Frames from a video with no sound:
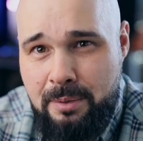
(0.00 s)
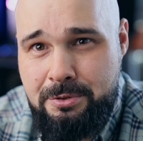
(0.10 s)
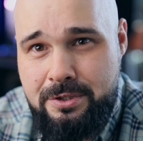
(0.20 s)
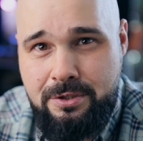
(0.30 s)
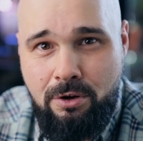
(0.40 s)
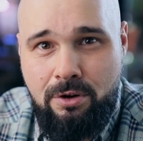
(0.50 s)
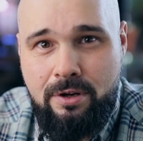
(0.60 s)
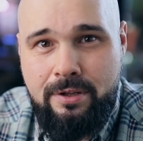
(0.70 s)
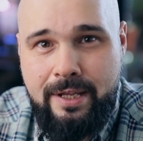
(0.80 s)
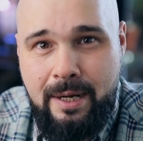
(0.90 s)
options
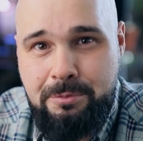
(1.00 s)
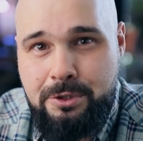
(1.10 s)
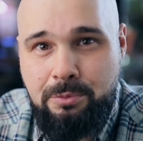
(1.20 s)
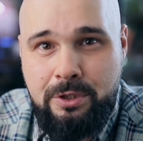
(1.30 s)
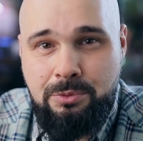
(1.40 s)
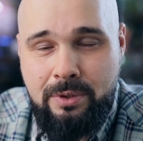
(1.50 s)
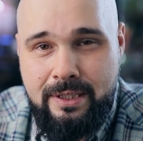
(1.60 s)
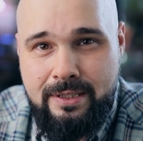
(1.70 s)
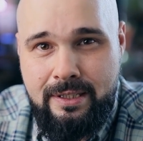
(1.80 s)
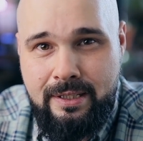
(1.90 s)
are the Aperture
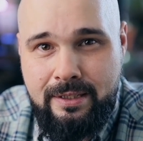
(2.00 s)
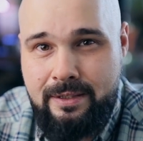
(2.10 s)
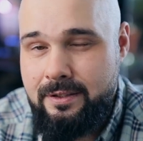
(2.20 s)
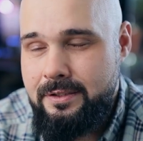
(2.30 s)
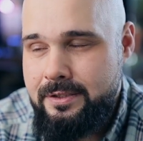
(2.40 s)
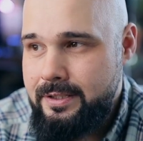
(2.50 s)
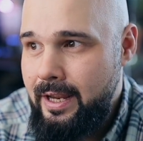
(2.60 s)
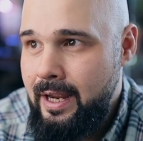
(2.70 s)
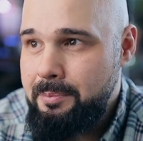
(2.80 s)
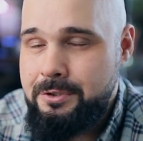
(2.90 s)
120D and then there's the
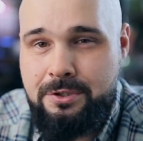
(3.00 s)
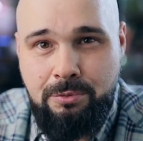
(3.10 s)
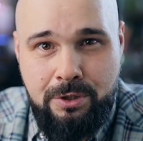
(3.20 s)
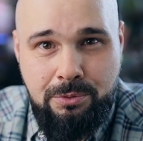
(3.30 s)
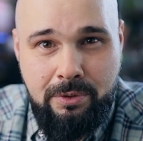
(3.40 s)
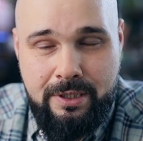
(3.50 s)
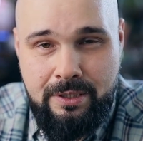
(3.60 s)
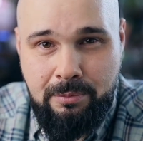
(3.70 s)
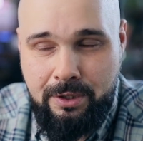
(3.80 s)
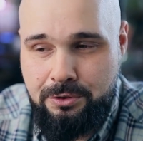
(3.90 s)
Aperture
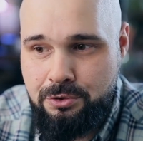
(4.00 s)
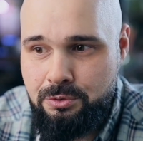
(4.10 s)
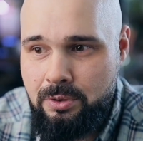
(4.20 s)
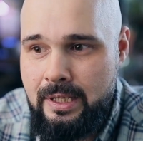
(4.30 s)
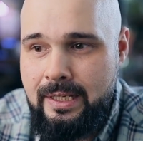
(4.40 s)
120D Mark II.